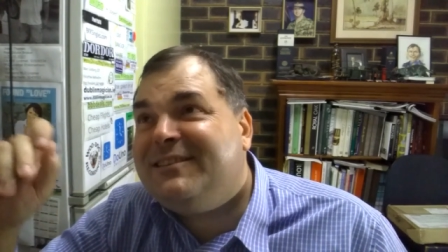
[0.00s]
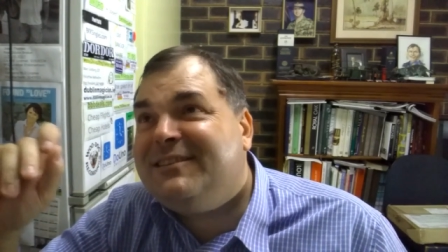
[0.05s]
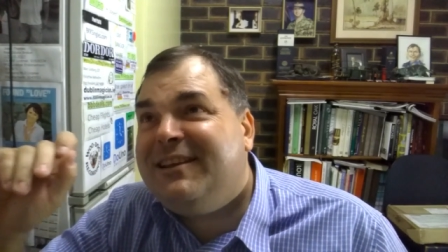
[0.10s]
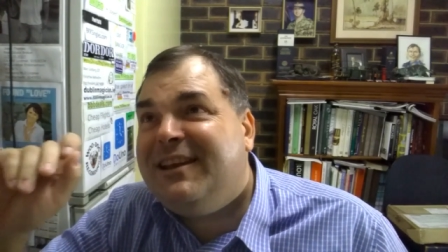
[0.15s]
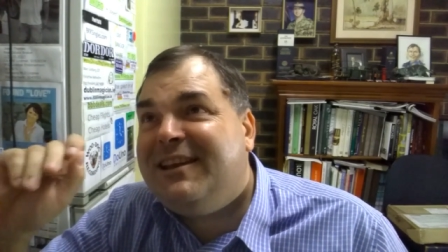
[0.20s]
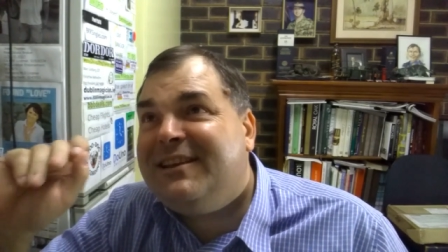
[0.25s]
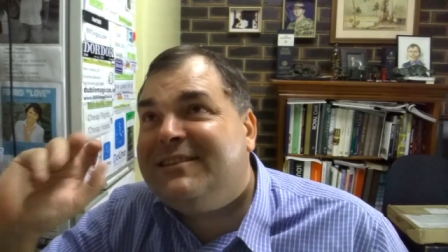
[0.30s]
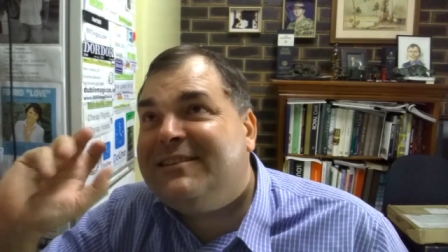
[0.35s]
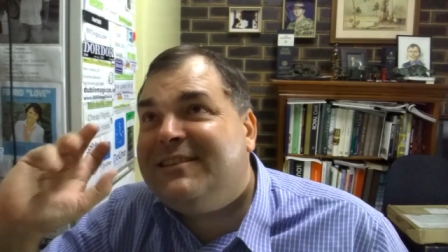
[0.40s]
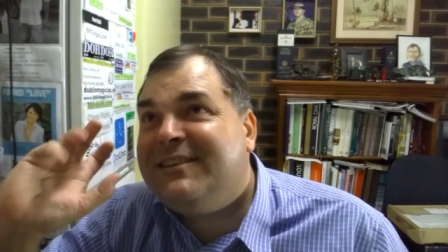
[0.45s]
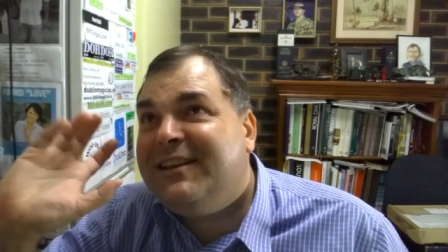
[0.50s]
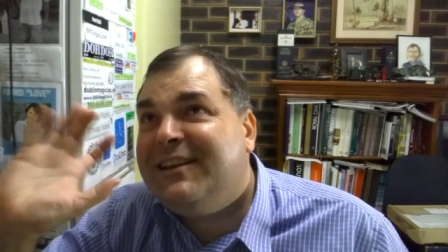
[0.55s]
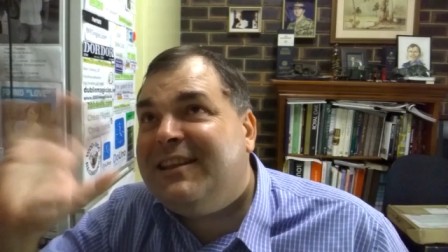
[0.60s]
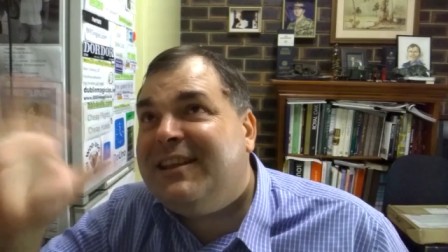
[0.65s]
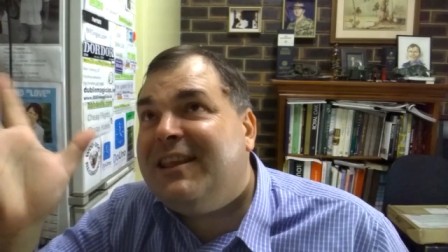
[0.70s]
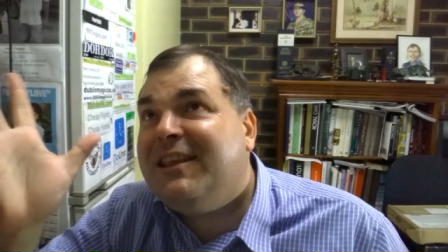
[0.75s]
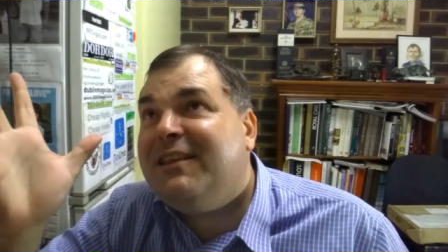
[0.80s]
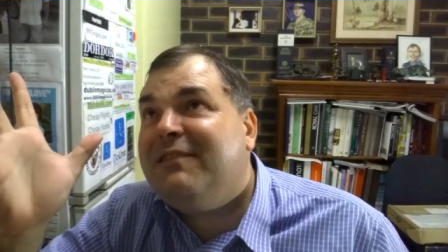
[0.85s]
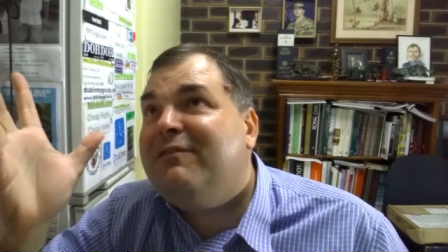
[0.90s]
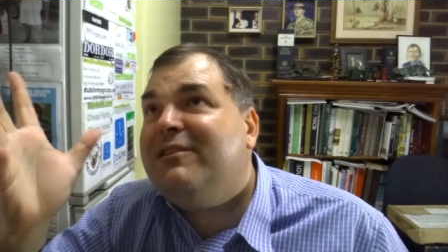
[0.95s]
It's
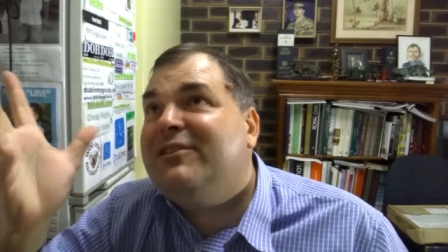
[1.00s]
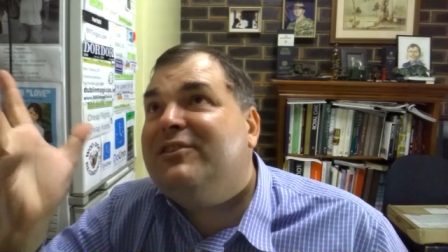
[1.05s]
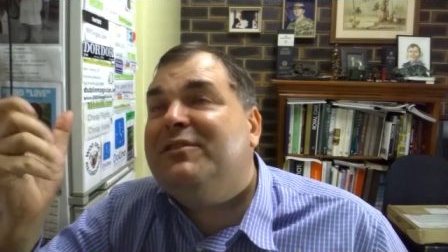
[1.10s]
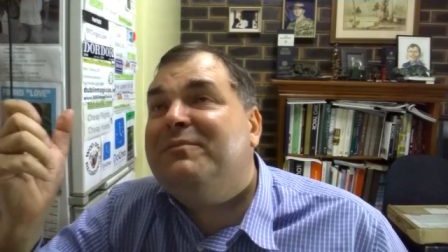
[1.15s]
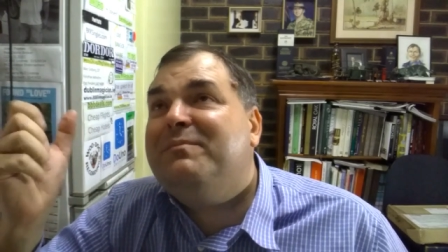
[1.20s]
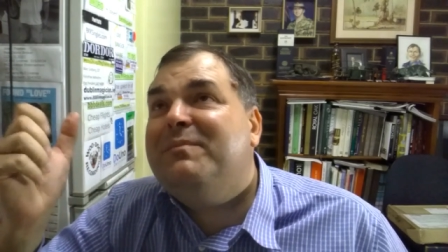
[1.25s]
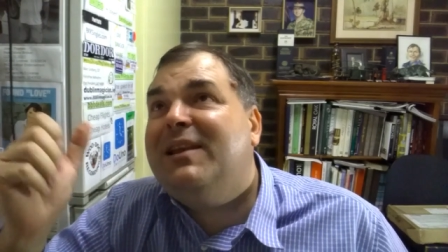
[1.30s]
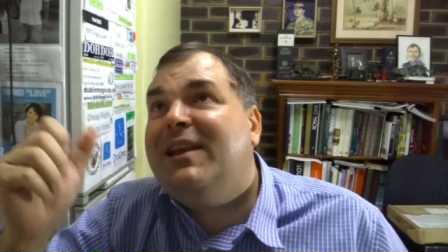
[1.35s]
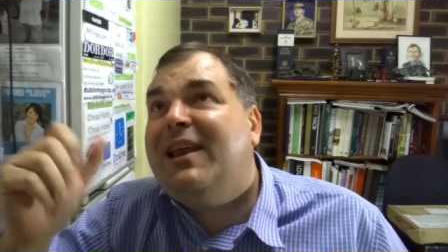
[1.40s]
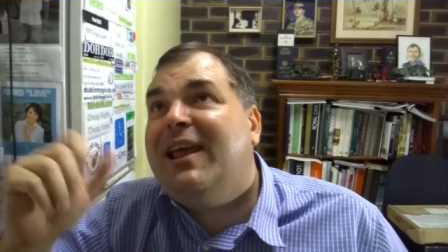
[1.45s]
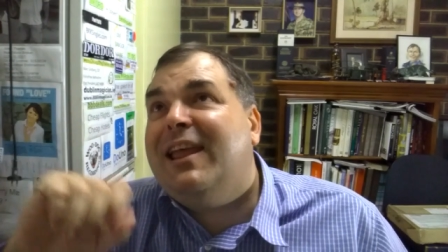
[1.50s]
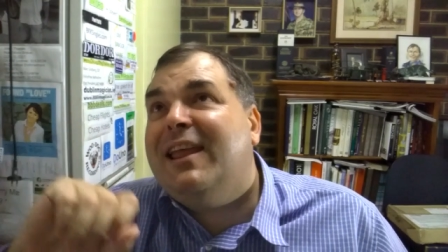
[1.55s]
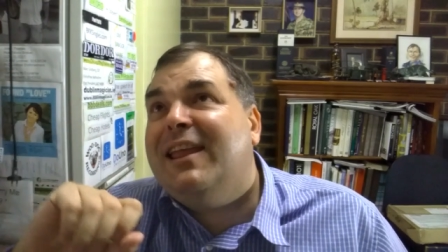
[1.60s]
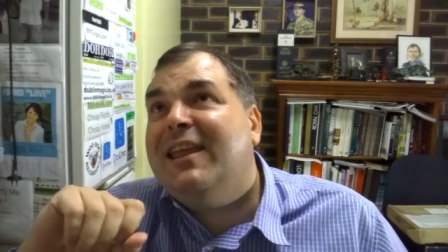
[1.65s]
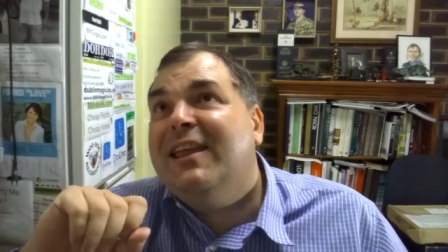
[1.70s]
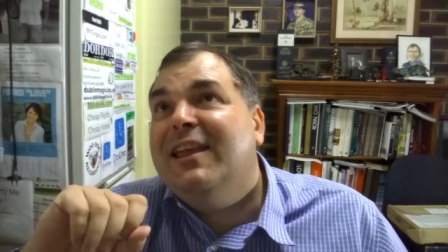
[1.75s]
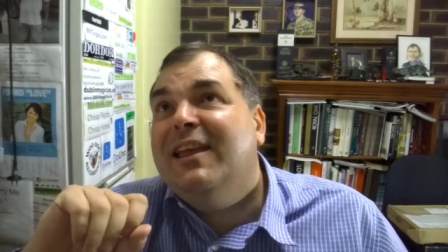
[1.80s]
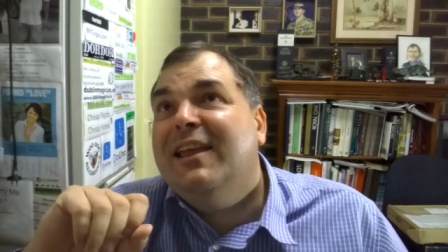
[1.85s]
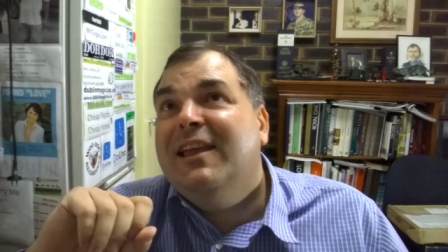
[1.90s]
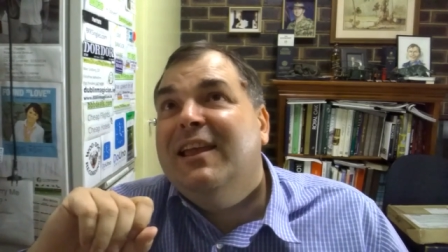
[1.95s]
the Richard
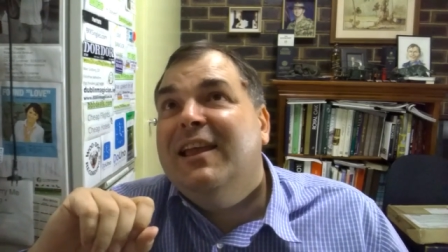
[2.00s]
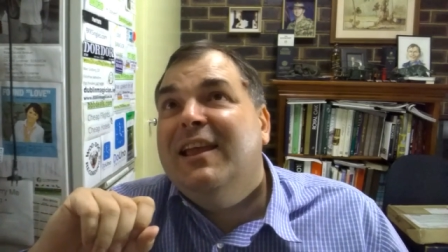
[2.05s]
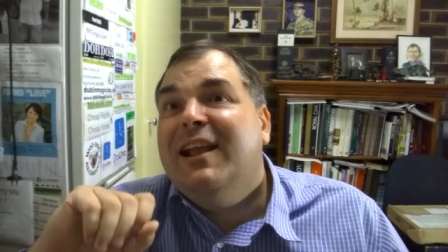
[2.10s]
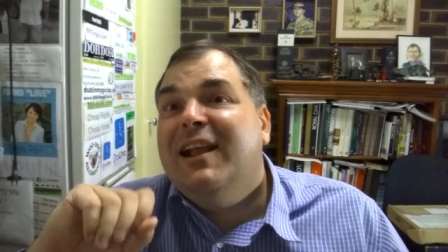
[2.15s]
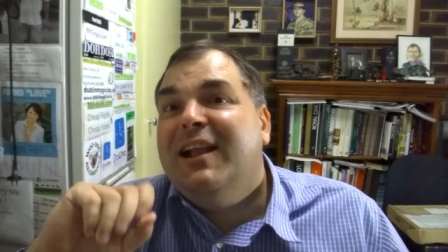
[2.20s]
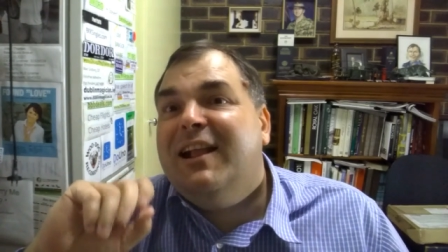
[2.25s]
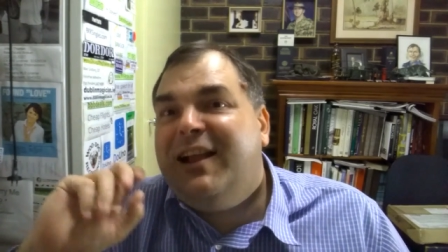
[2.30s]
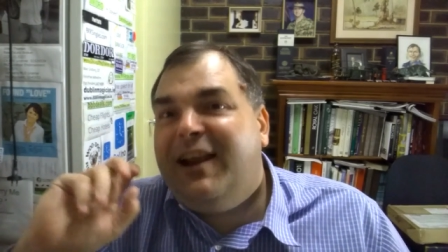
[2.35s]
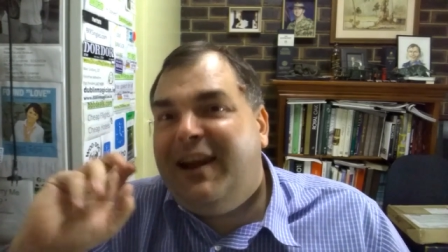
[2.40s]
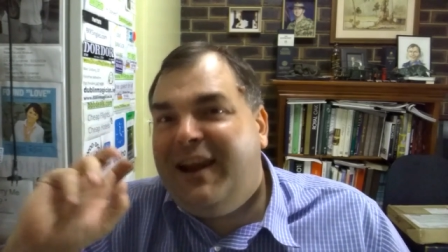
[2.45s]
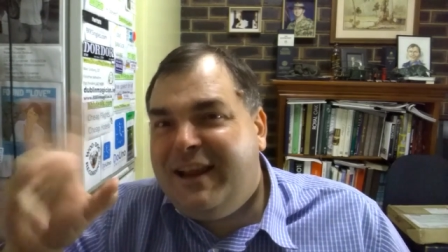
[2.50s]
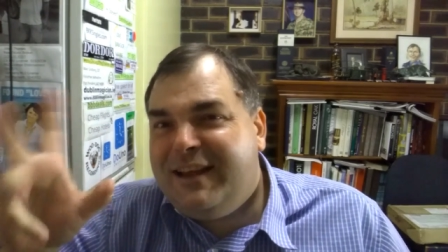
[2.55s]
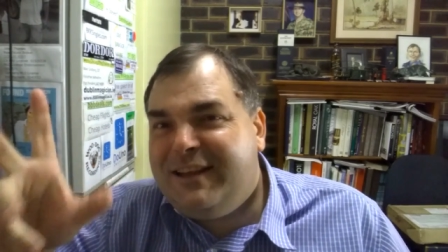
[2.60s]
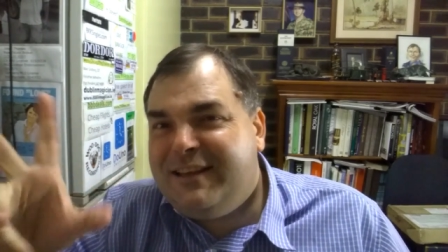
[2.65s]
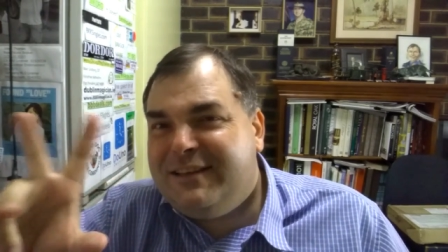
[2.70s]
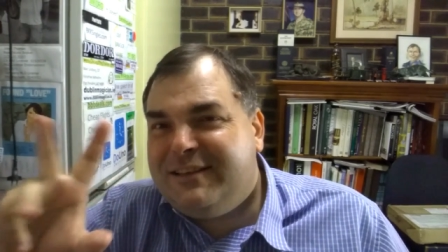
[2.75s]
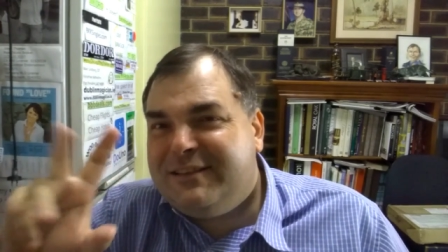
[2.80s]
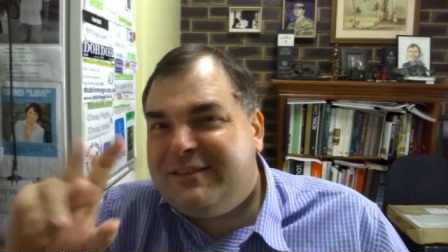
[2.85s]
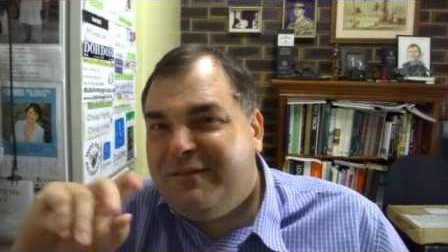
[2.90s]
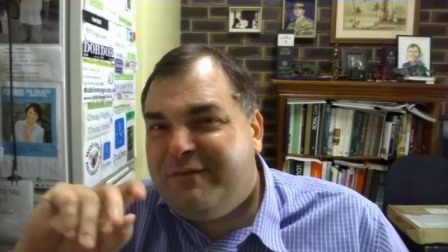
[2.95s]
Mille
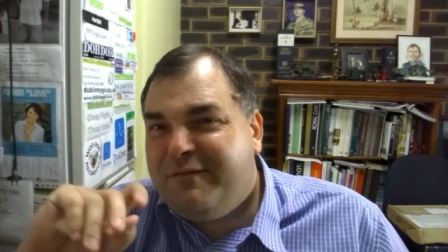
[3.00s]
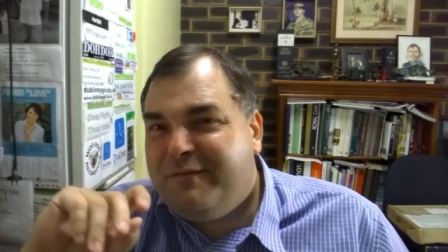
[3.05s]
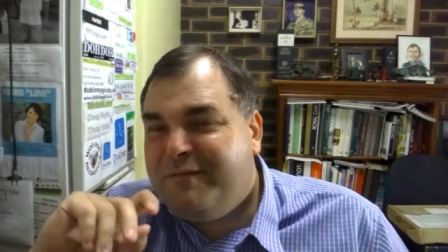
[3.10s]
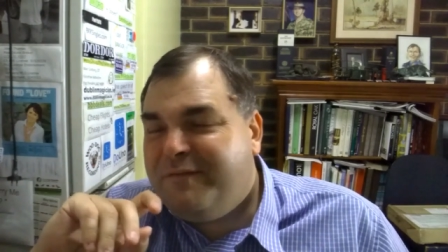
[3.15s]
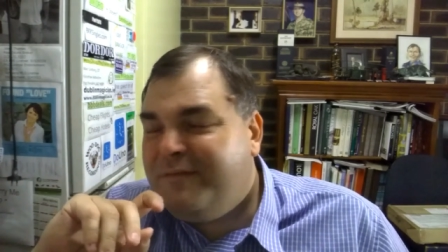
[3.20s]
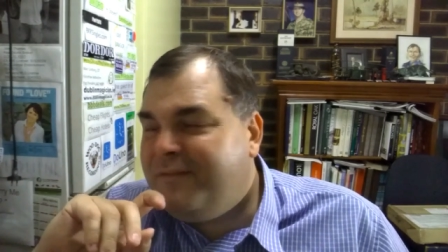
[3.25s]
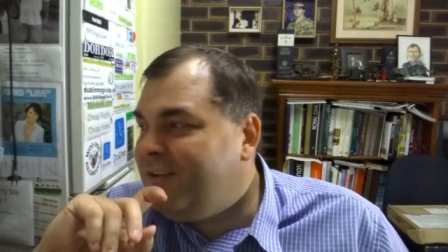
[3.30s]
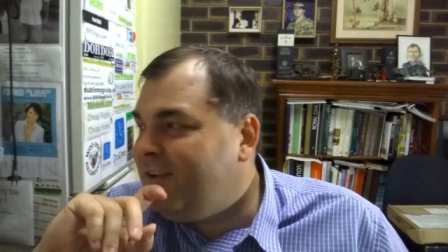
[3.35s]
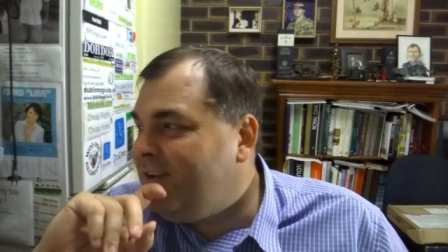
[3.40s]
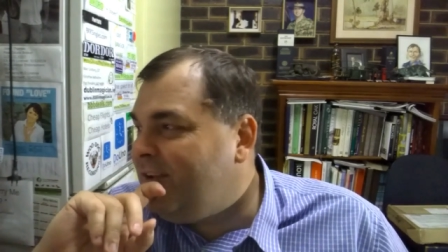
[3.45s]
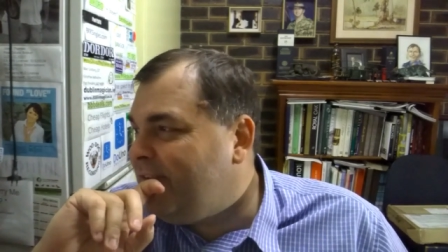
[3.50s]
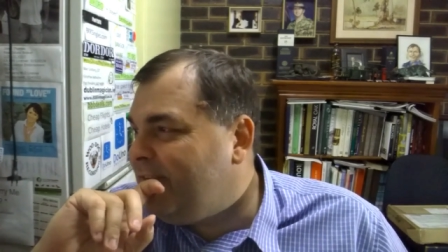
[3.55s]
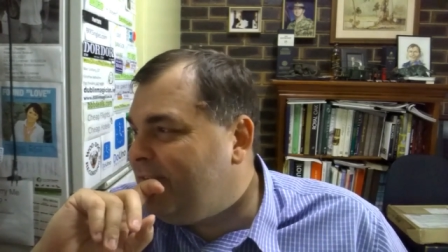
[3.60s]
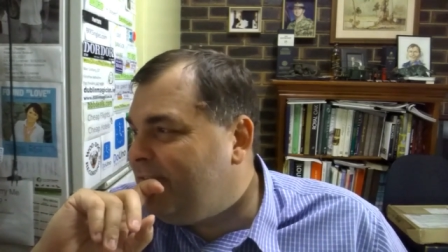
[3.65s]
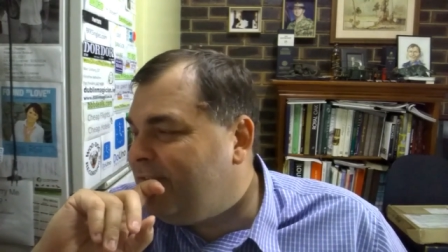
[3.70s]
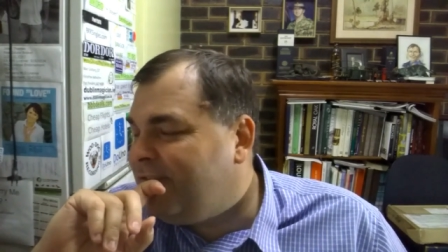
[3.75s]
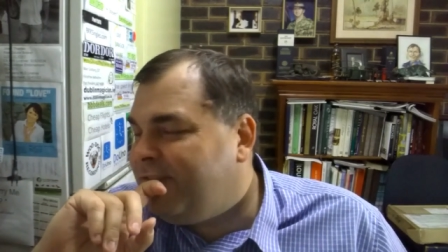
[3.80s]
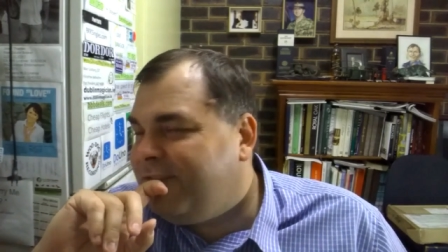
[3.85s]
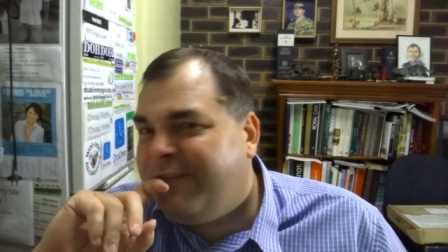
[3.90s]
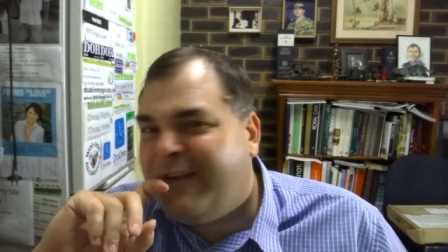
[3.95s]
collectors of
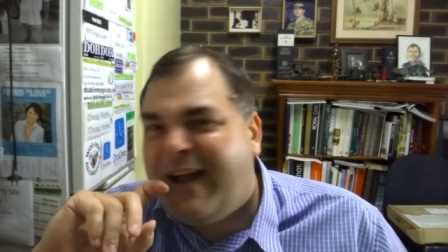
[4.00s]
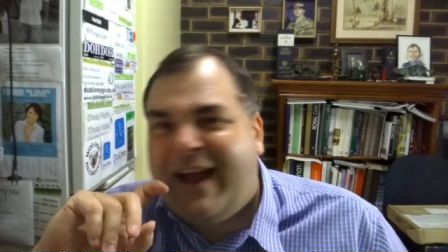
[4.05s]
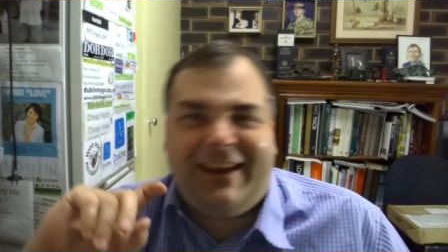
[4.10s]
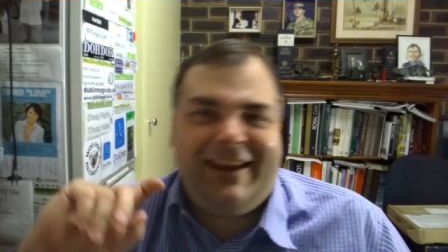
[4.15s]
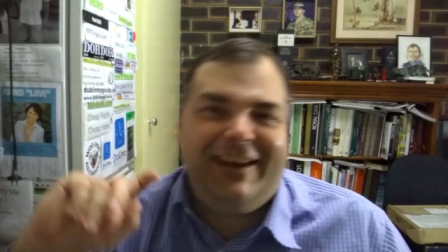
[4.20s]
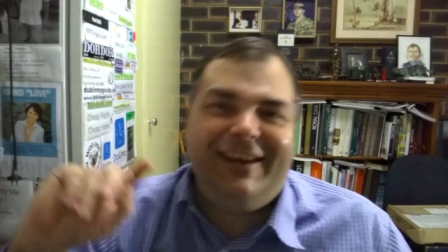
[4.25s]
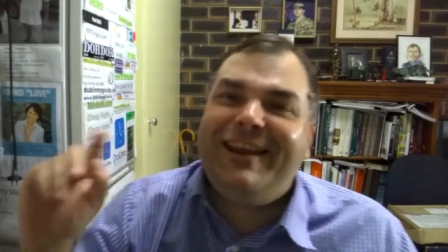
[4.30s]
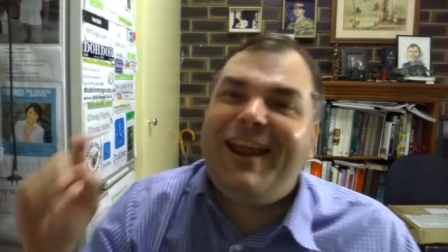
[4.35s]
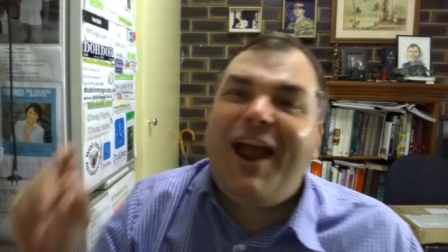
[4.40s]
fuck it.